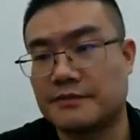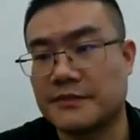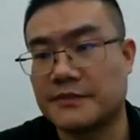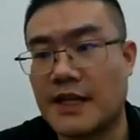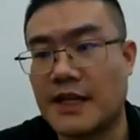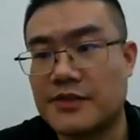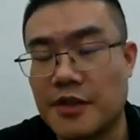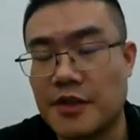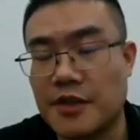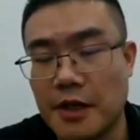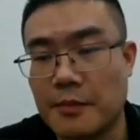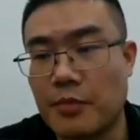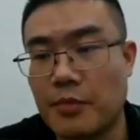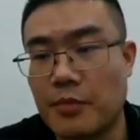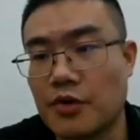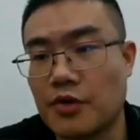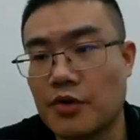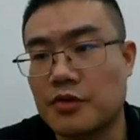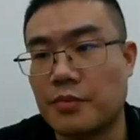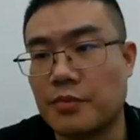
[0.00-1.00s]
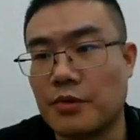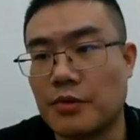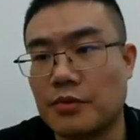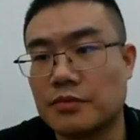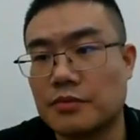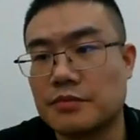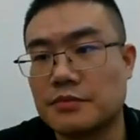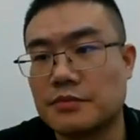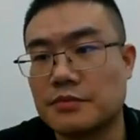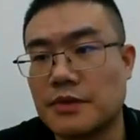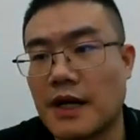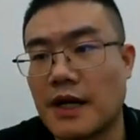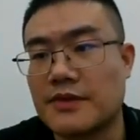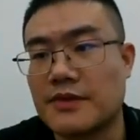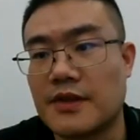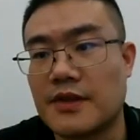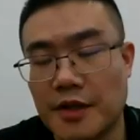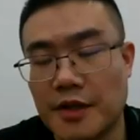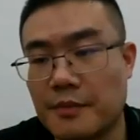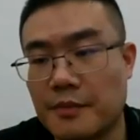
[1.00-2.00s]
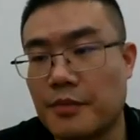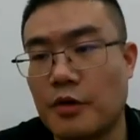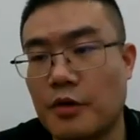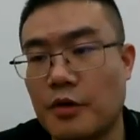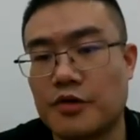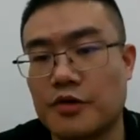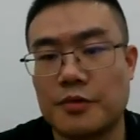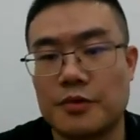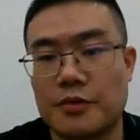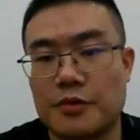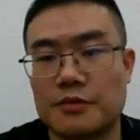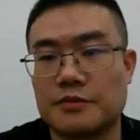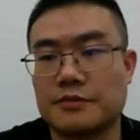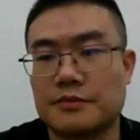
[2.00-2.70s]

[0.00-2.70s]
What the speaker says: that's impossible. That's impossible.